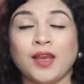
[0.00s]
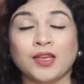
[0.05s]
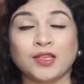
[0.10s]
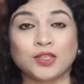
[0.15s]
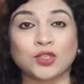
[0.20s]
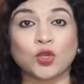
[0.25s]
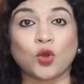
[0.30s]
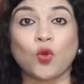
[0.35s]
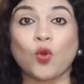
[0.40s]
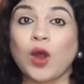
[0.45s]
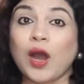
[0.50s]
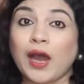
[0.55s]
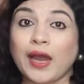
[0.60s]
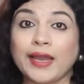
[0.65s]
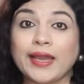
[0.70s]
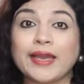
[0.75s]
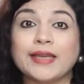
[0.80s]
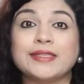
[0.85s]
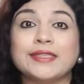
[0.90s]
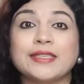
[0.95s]
So
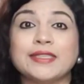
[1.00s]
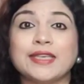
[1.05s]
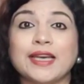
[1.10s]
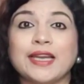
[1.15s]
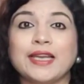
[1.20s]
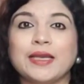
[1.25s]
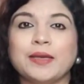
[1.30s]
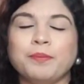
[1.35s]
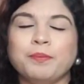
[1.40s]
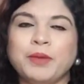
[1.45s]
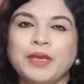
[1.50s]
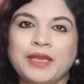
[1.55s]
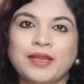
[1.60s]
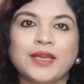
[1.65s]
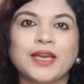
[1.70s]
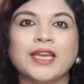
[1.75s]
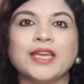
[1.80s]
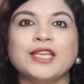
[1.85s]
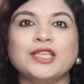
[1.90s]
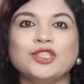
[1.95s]
IIT Delhi,
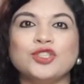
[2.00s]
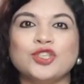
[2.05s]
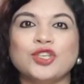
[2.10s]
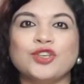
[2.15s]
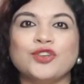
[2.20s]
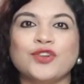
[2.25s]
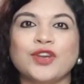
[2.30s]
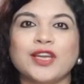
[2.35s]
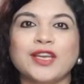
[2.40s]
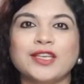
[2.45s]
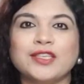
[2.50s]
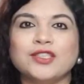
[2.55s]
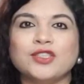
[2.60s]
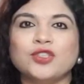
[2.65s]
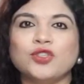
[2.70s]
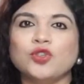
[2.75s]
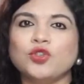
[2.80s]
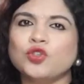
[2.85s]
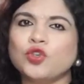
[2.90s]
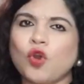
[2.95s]
being an engineering
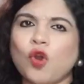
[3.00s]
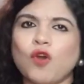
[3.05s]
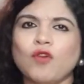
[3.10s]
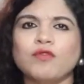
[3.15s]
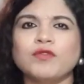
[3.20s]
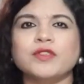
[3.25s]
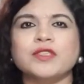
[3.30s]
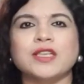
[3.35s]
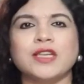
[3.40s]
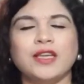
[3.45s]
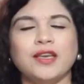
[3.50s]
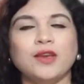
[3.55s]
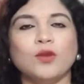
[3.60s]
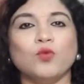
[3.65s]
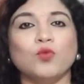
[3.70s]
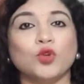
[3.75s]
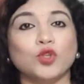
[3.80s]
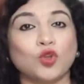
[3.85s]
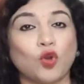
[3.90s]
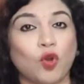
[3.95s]
institute,
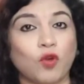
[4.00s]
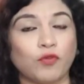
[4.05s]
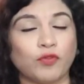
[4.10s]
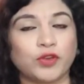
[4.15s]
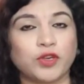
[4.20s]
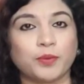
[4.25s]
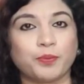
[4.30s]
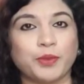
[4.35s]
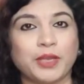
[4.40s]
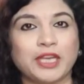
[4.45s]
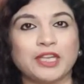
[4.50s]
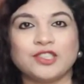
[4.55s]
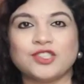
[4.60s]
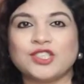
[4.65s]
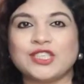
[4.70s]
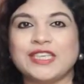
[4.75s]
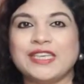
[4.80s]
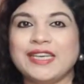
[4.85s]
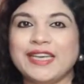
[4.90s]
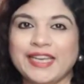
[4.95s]
obviously would offer a
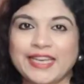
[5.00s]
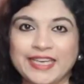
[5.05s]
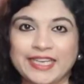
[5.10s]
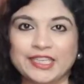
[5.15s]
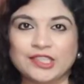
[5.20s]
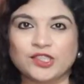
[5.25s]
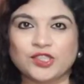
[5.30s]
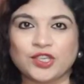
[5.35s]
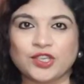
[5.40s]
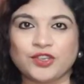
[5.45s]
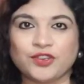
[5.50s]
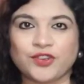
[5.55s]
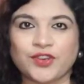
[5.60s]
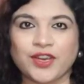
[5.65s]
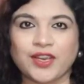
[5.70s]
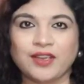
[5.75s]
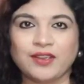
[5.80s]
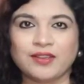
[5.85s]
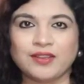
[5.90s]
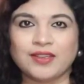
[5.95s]
PhD in
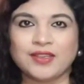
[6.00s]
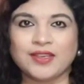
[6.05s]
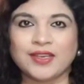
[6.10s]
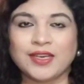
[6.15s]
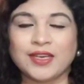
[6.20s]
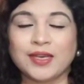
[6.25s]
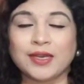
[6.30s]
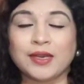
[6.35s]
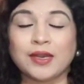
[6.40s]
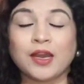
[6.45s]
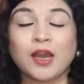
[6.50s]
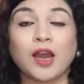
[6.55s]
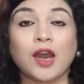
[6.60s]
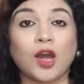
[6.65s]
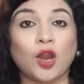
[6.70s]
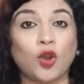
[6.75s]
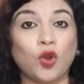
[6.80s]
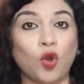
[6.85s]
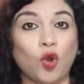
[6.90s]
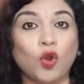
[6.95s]
engineering.
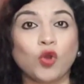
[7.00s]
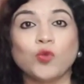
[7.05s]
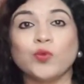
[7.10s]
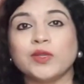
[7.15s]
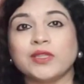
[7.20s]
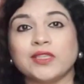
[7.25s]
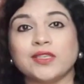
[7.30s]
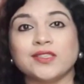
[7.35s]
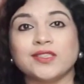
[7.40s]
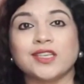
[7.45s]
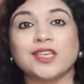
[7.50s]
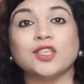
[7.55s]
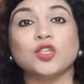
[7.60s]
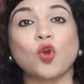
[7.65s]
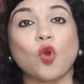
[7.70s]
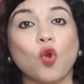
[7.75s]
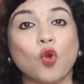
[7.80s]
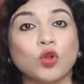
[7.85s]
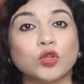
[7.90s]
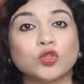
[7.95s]
Along with it,
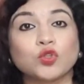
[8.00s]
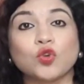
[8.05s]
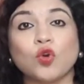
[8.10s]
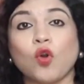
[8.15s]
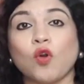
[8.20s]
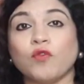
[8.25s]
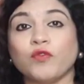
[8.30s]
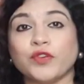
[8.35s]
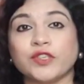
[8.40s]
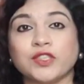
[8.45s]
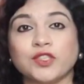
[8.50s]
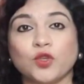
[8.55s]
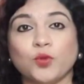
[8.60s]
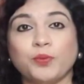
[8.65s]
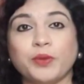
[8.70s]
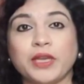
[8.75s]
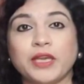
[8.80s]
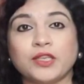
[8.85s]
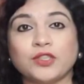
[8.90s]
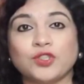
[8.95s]
it also offers you
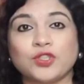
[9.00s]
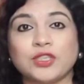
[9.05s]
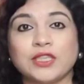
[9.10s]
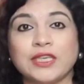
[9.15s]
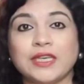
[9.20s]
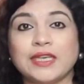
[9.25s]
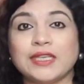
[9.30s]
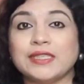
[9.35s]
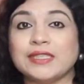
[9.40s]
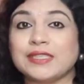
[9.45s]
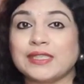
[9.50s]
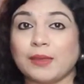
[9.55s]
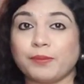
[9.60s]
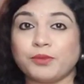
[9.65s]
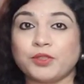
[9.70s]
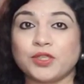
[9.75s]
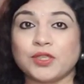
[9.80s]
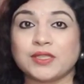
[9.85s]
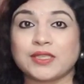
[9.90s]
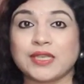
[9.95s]
PhD in
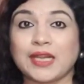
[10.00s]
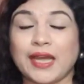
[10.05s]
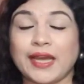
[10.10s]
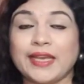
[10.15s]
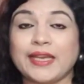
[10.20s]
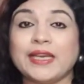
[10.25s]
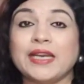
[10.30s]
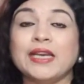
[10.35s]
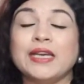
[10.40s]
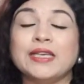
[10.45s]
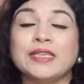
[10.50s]
subjects like